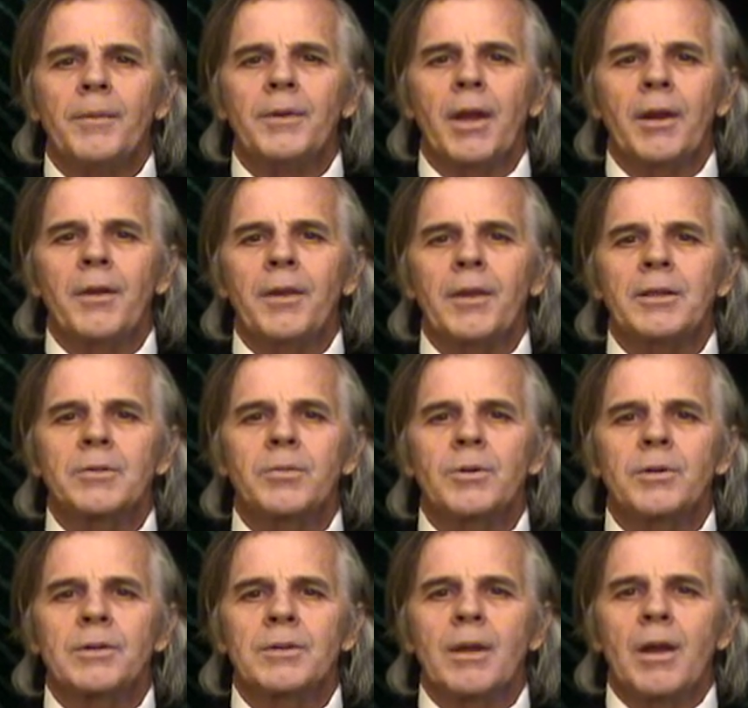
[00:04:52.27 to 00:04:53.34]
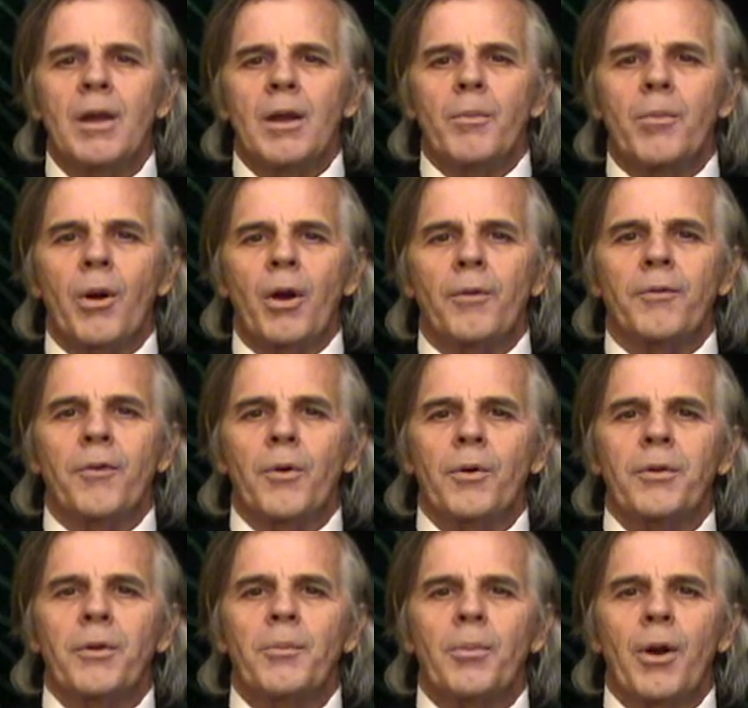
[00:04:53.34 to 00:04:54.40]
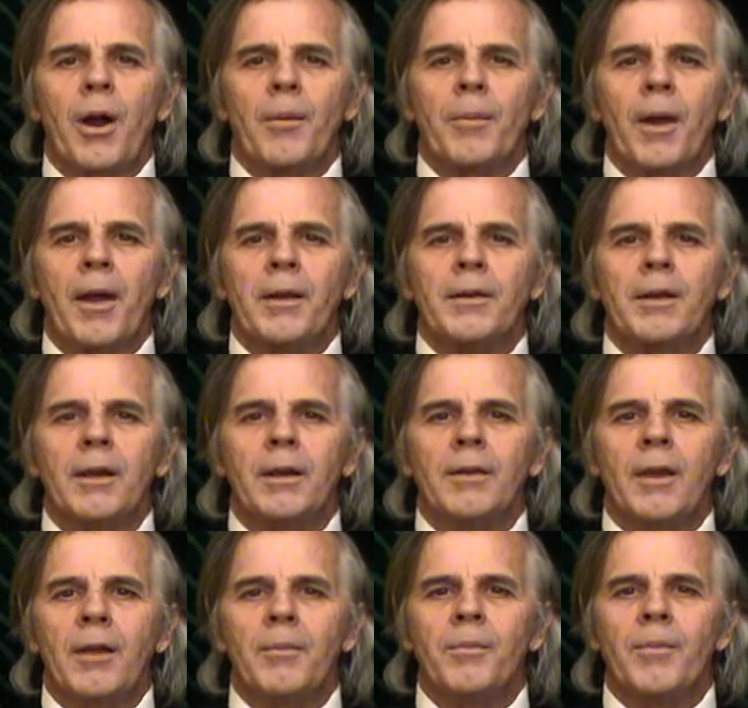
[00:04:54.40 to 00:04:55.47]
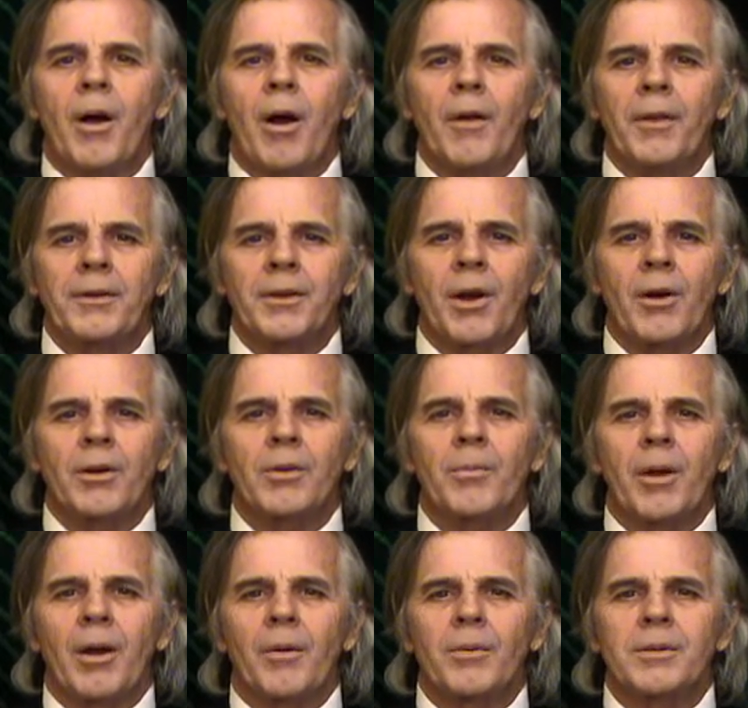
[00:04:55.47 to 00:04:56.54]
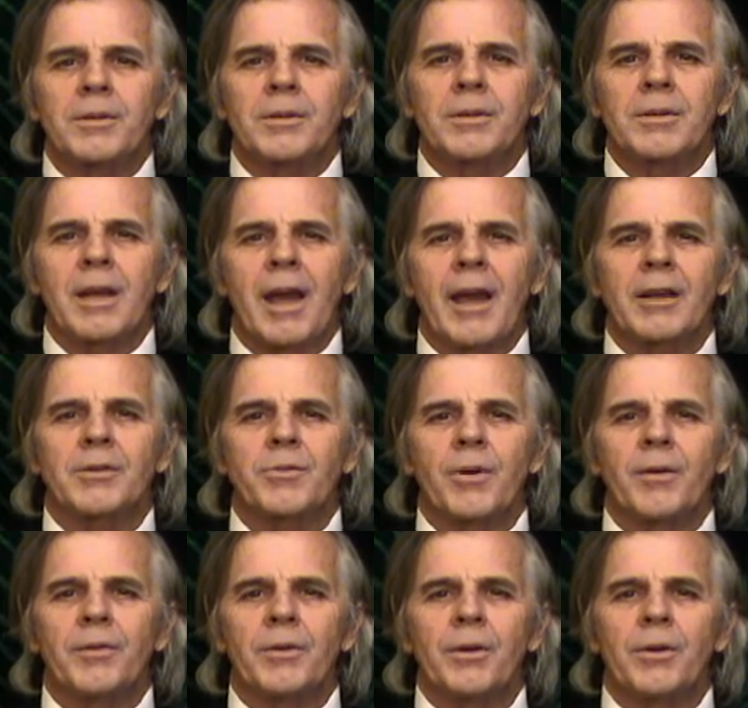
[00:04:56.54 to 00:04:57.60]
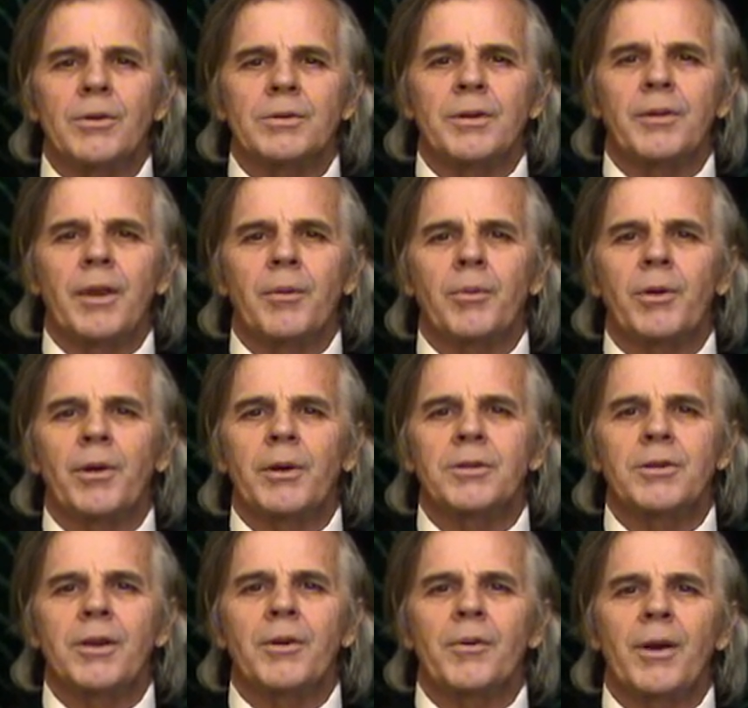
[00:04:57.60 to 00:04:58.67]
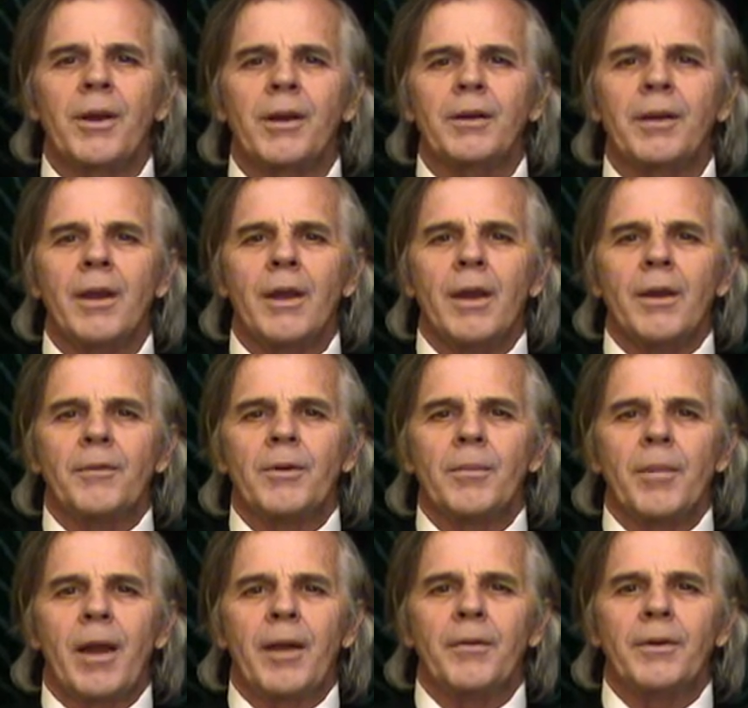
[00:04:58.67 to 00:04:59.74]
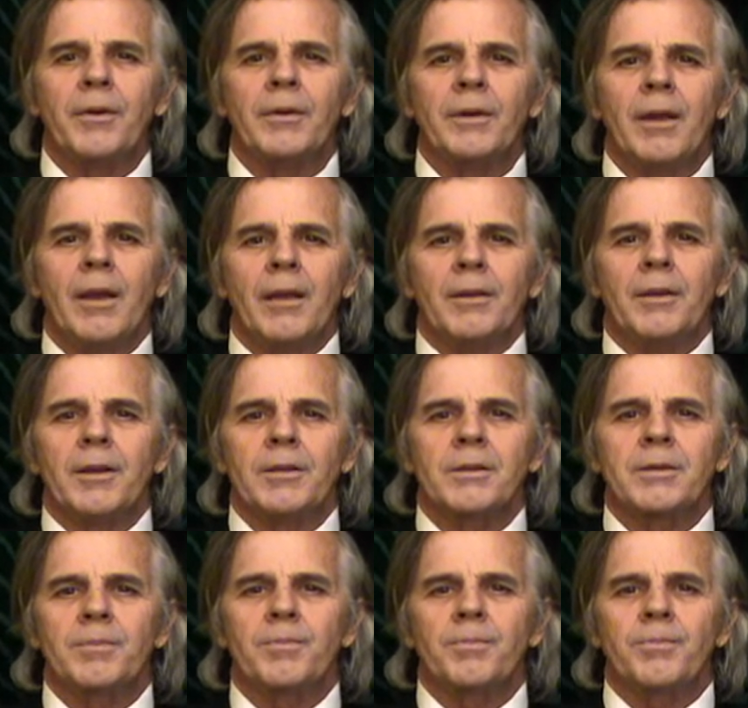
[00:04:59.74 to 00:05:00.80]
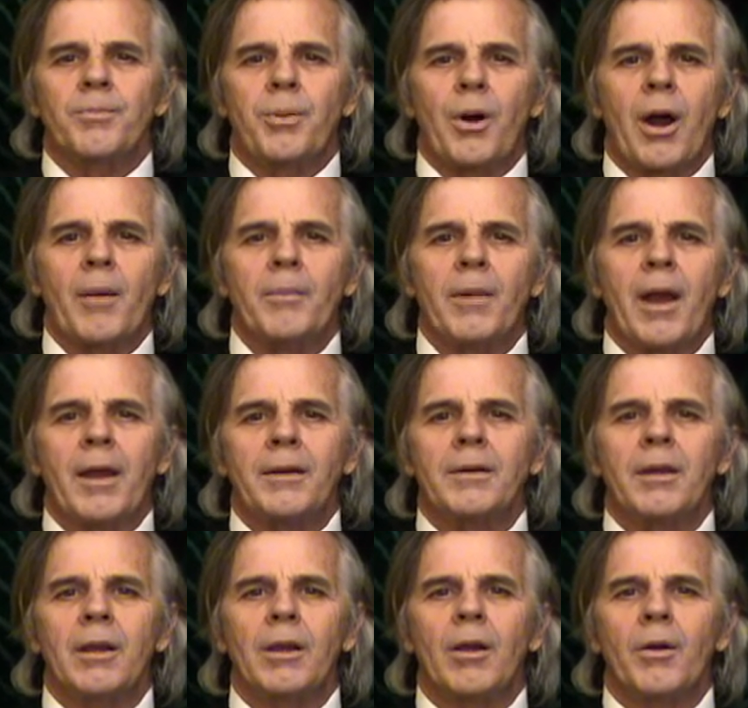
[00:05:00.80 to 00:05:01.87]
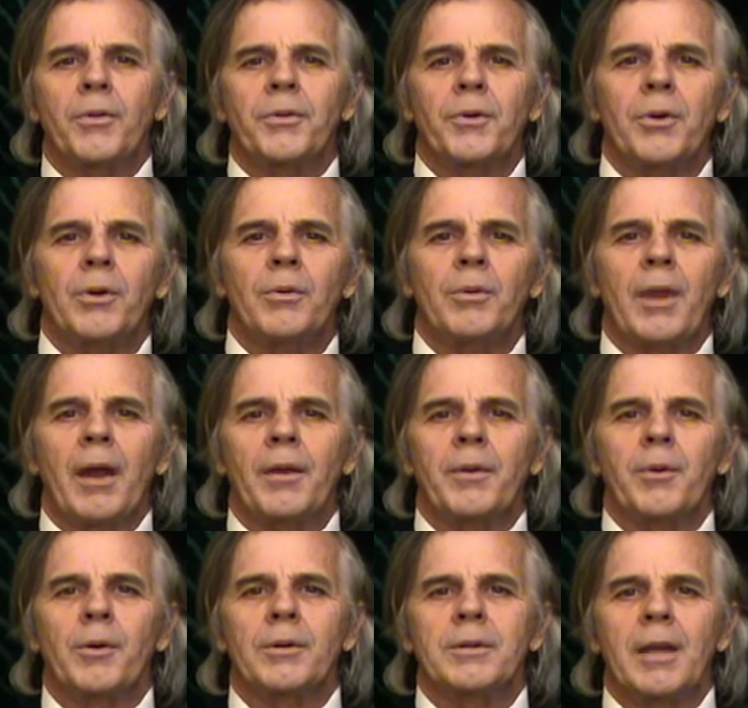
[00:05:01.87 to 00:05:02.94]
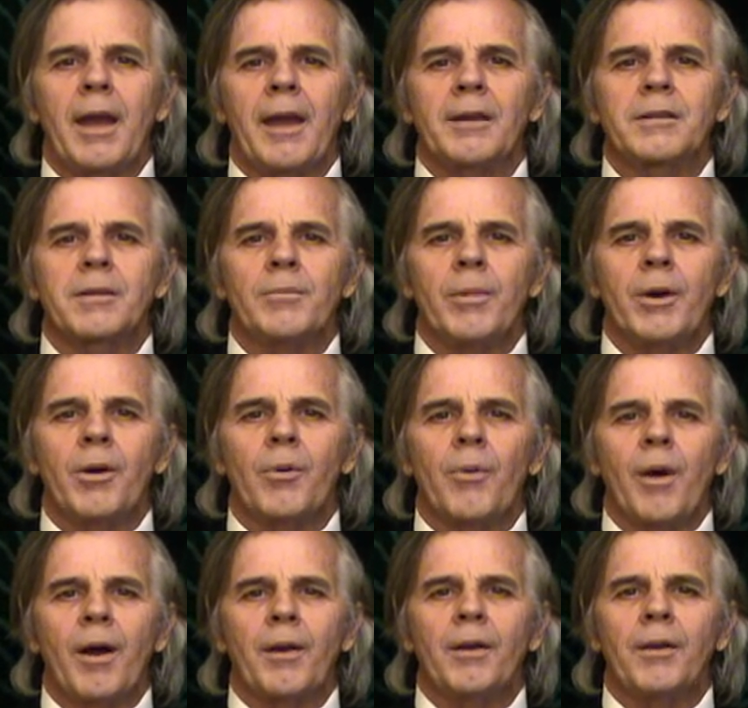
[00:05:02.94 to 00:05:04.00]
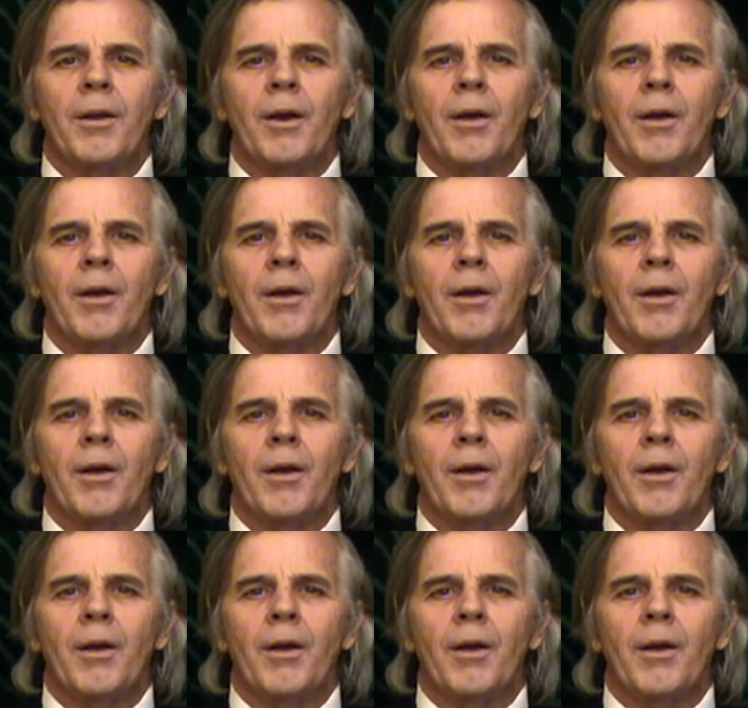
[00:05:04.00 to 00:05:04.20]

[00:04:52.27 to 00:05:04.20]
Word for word: None of this was brought forth in Prop nineteen. They all they talked about was the tax revenues that they were going to generate from having this Prop nineteen go through, and now they're going to tax the marijuana